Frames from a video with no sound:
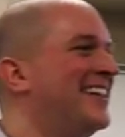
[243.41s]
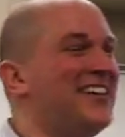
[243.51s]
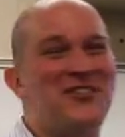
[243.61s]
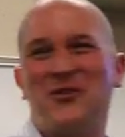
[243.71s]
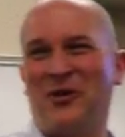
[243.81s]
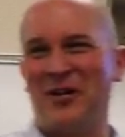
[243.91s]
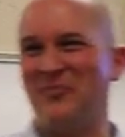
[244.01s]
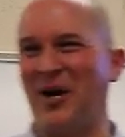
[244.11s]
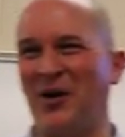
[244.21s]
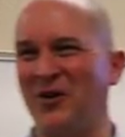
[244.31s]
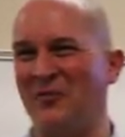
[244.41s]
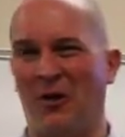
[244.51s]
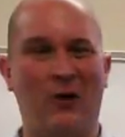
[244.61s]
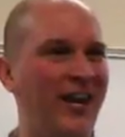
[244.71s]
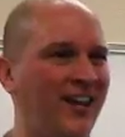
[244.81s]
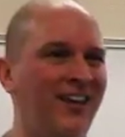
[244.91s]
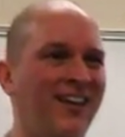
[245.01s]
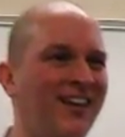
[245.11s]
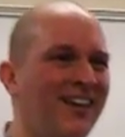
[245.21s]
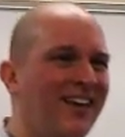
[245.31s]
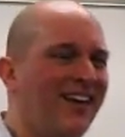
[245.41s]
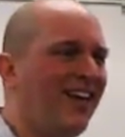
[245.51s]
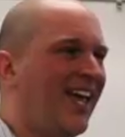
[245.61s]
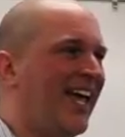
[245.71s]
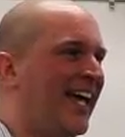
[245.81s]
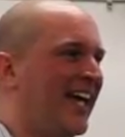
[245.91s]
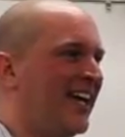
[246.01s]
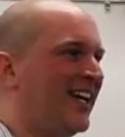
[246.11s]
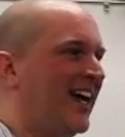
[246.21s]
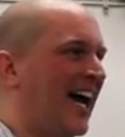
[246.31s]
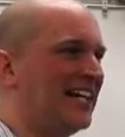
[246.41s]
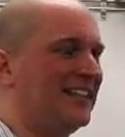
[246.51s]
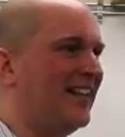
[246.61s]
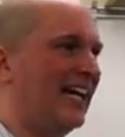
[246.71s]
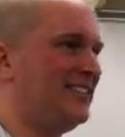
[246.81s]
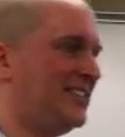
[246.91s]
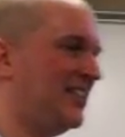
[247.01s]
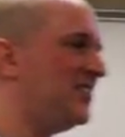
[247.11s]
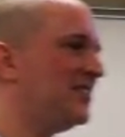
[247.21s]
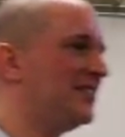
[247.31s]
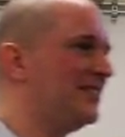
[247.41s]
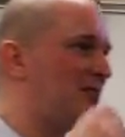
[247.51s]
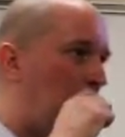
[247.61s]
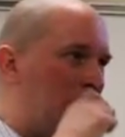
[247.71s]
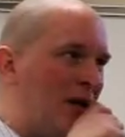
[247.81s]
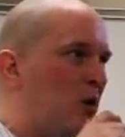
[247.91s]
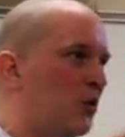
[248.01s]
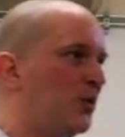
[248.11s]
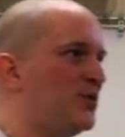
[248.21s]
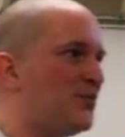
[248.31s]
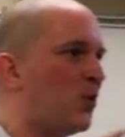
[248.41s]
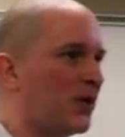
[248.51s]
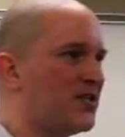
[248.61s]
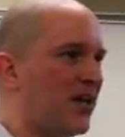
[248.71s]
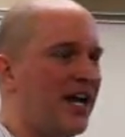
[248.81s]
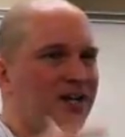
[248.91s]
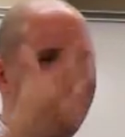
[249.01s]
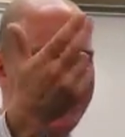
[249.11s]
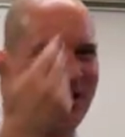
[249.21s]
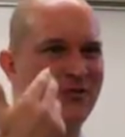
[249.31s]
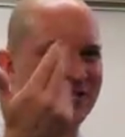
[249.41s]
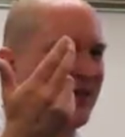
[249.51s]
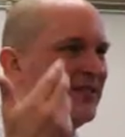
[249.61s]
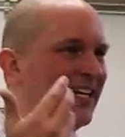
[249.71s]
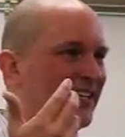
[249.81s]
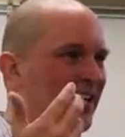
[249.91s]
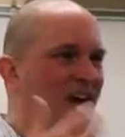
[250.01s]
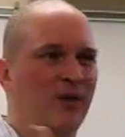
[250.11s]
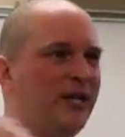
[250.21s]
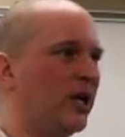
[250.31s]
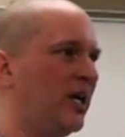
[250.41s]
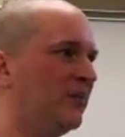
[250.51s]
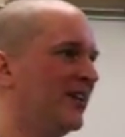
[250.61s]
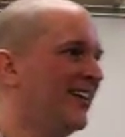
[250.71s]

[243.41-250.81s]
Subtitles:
he's the ring bearer in my wedding. And I still don't know who was more excited when Deb was coming down the aisle, me or him,